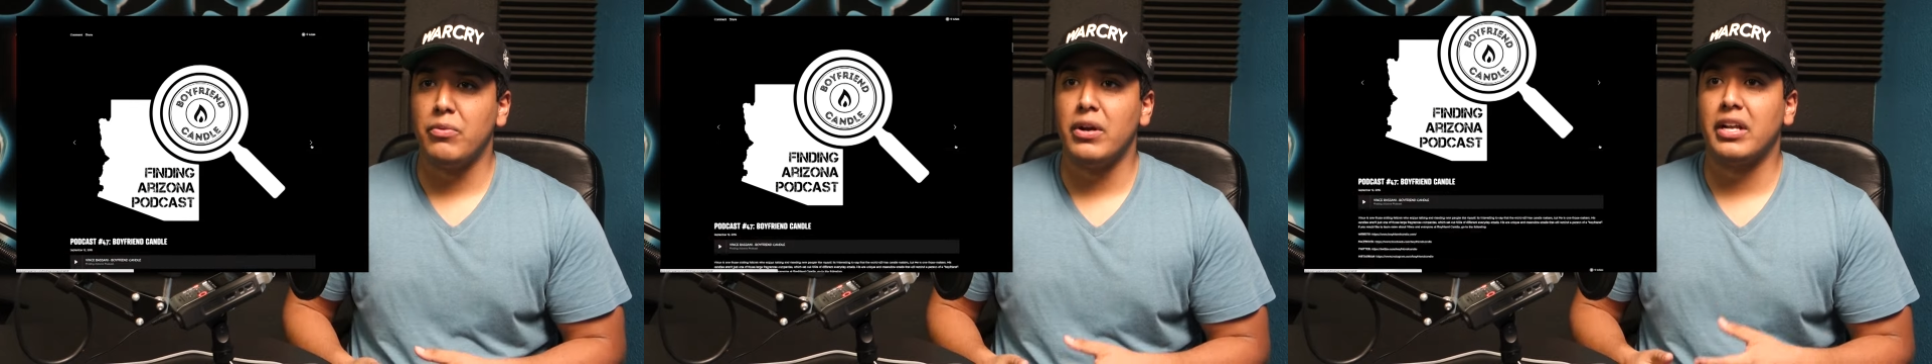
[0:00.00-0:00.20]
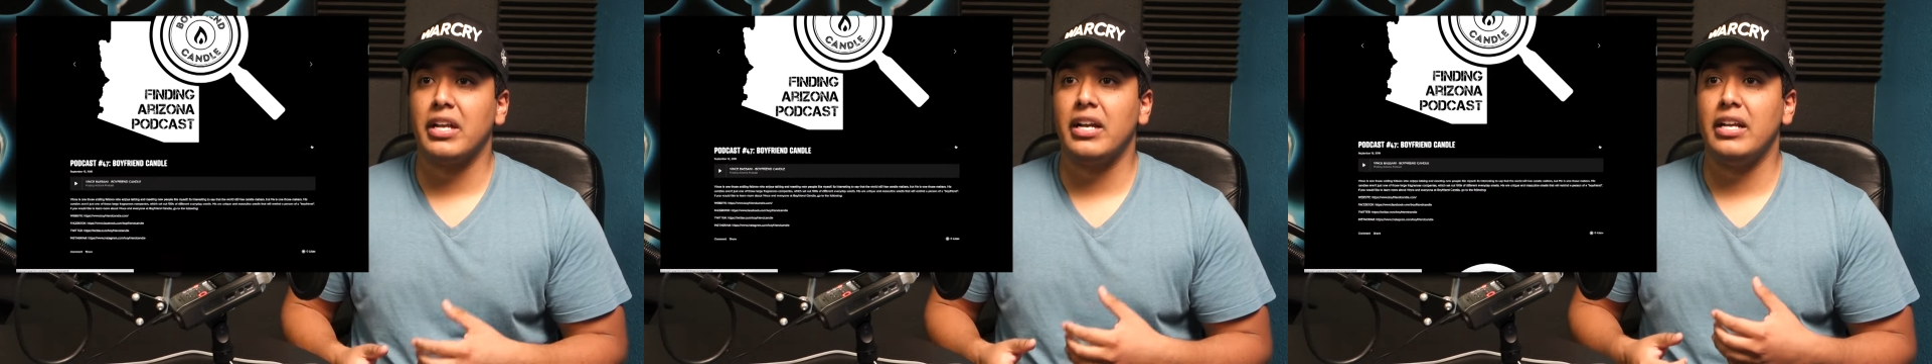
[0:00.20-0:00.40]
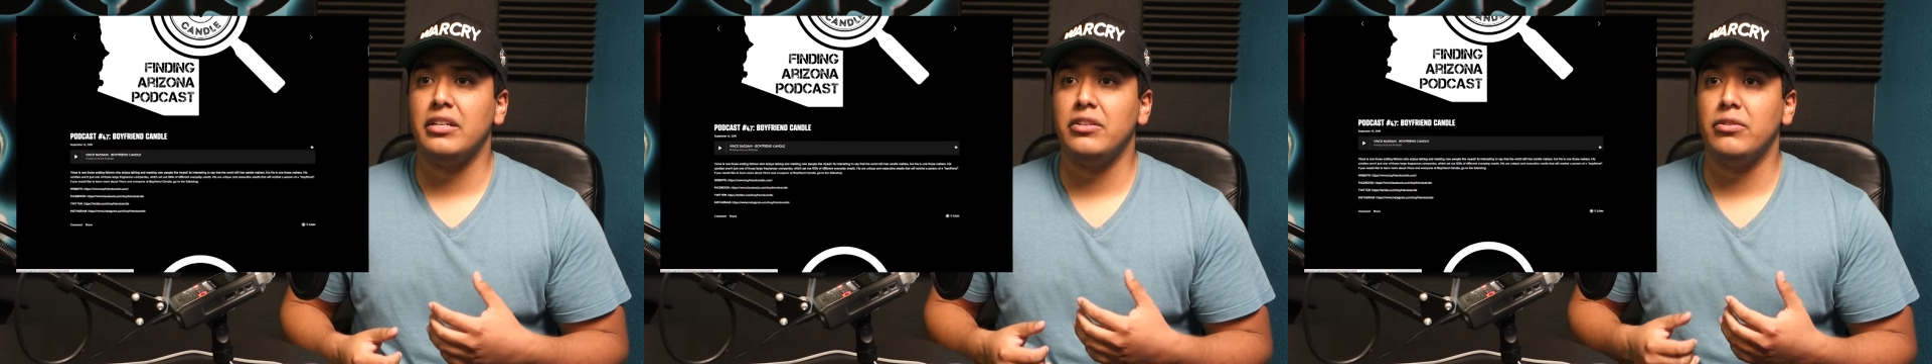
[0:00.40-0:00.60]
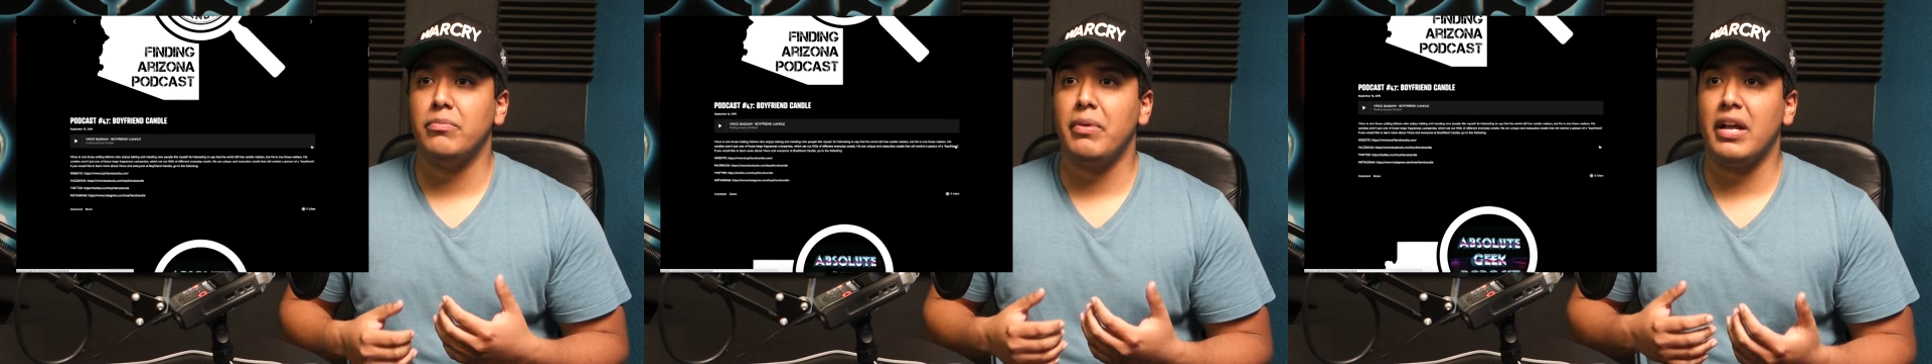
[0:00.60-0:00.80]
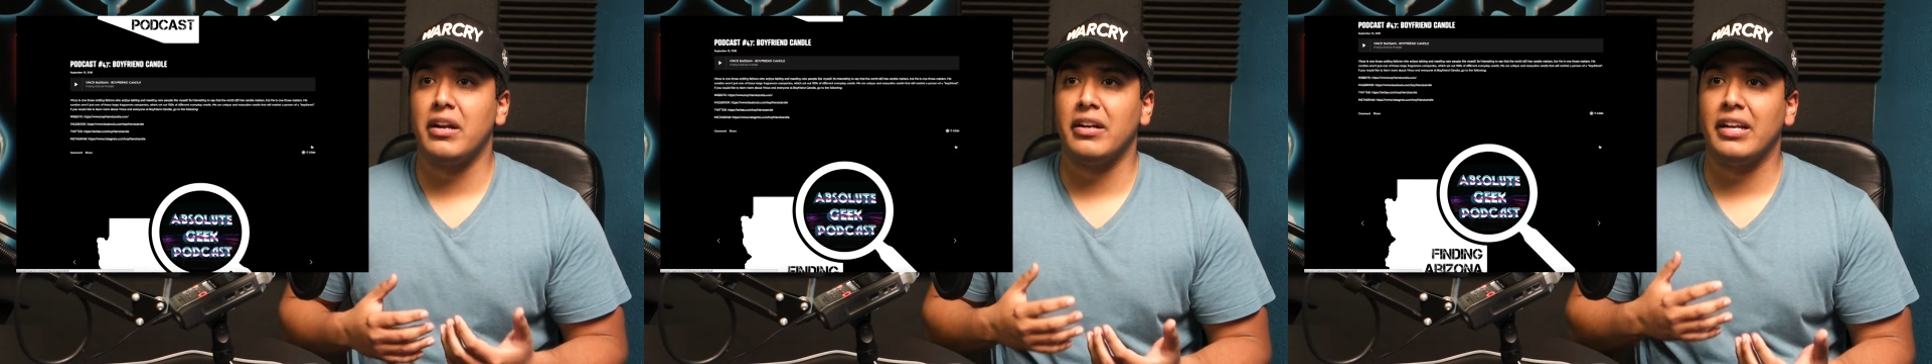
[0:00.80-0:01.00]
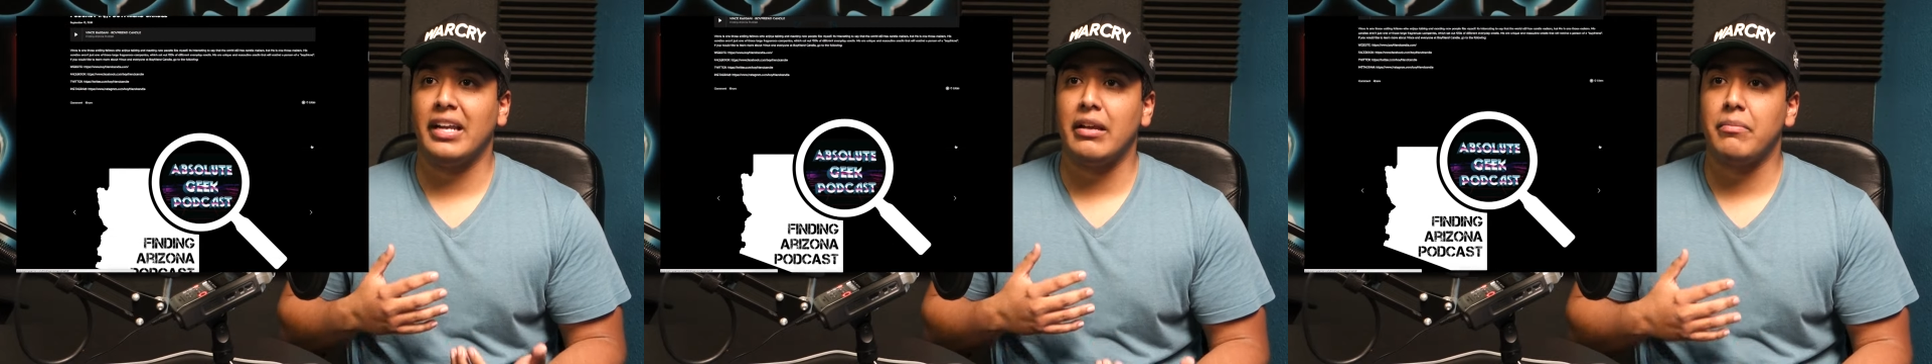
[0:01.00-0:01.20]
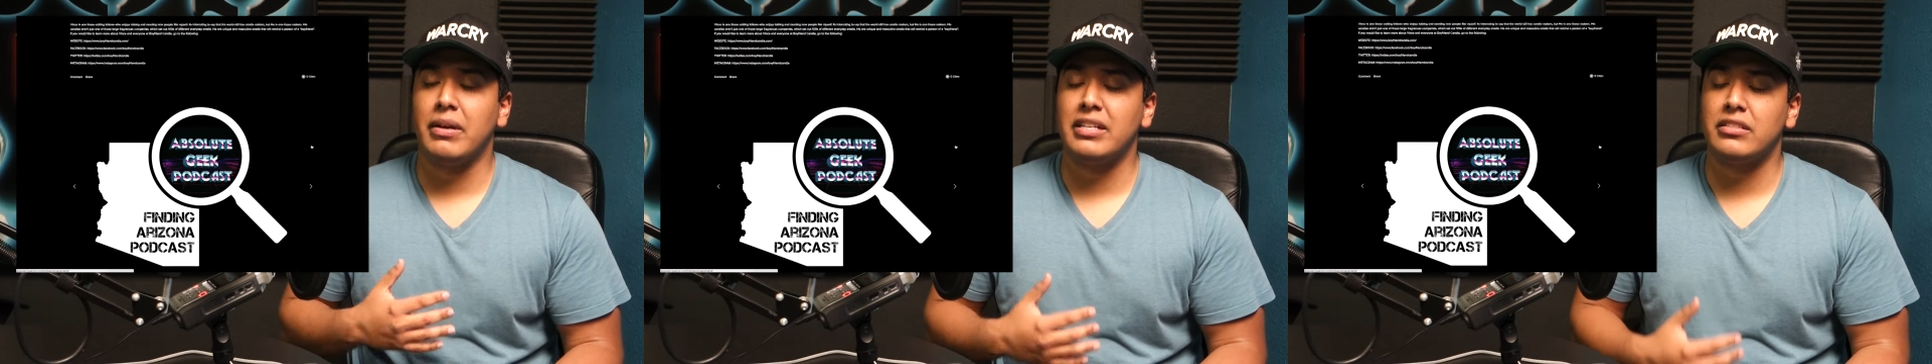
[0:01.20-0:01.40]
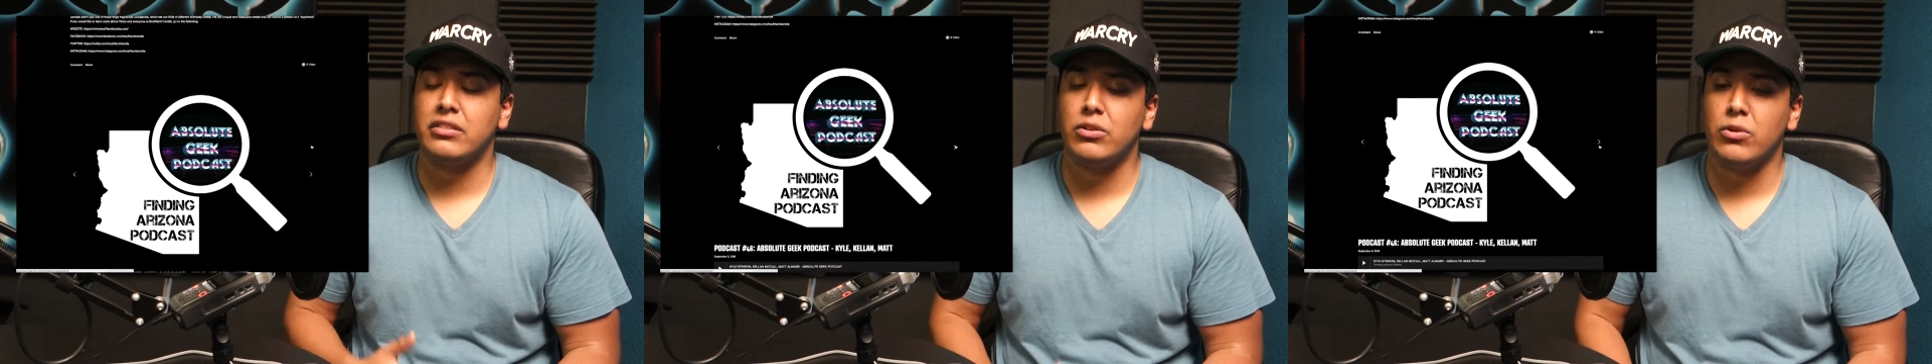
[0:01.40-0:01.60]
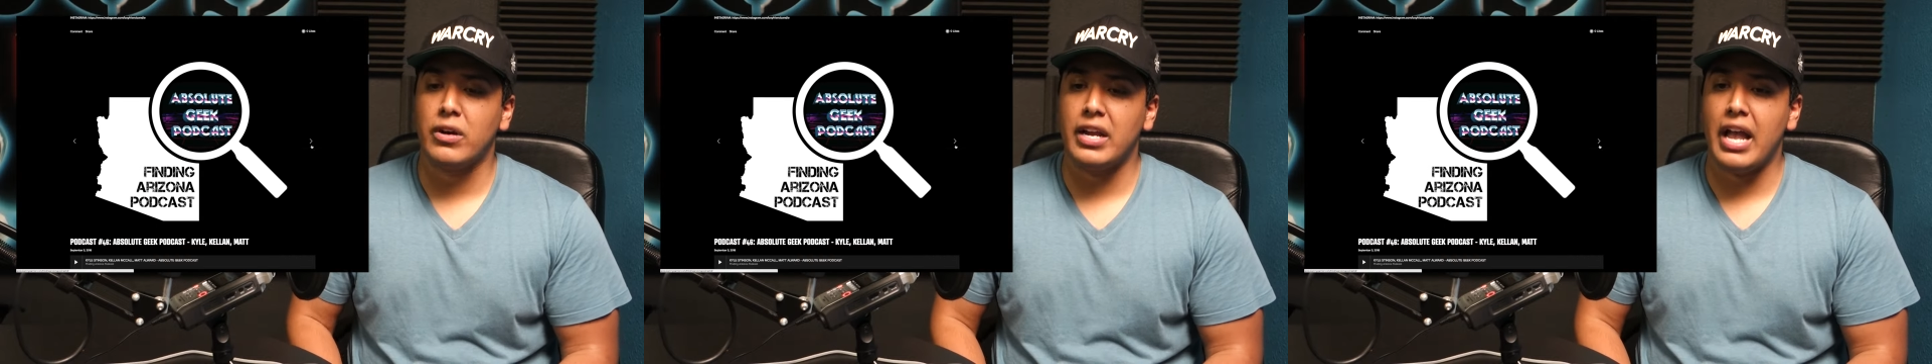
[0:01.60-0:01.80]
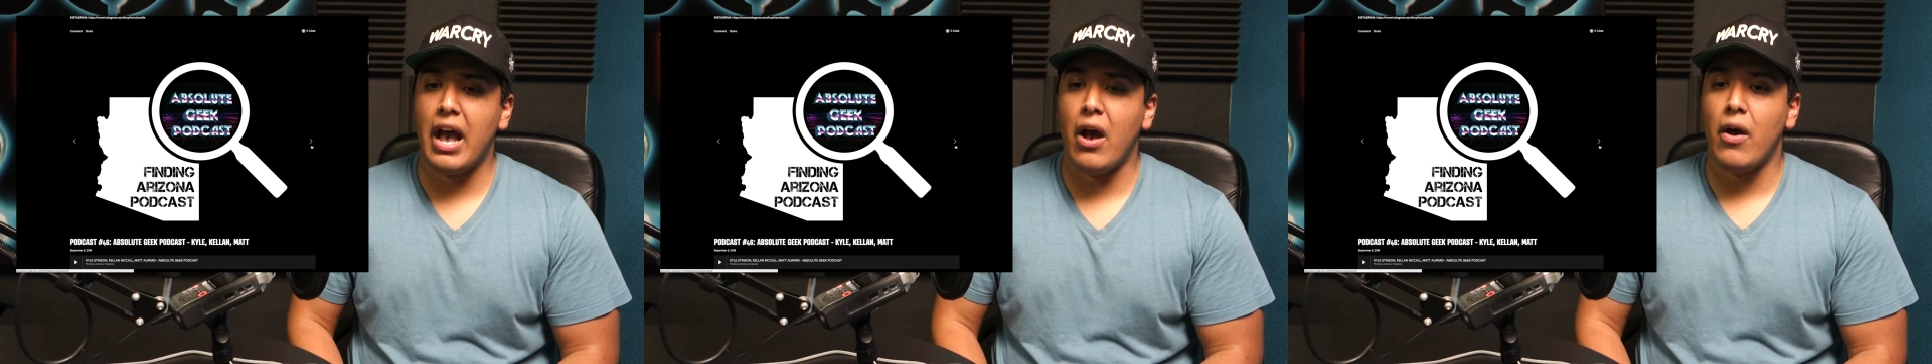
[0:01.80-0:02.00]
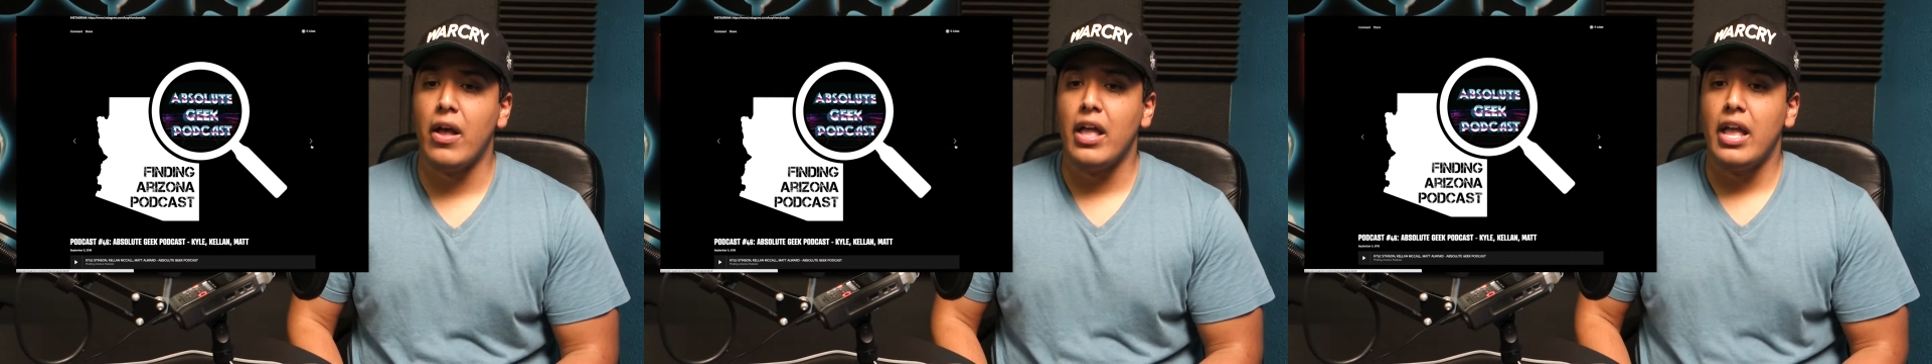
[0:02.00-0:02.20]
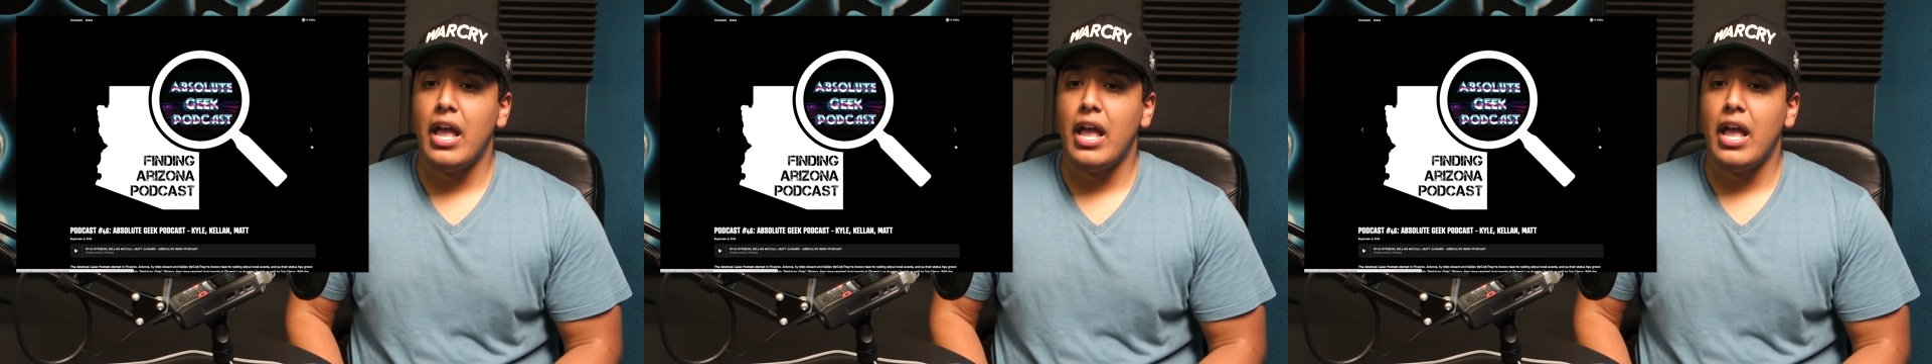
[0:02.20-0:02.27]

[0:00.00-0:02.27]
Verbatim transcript: What can I do better to get my story out?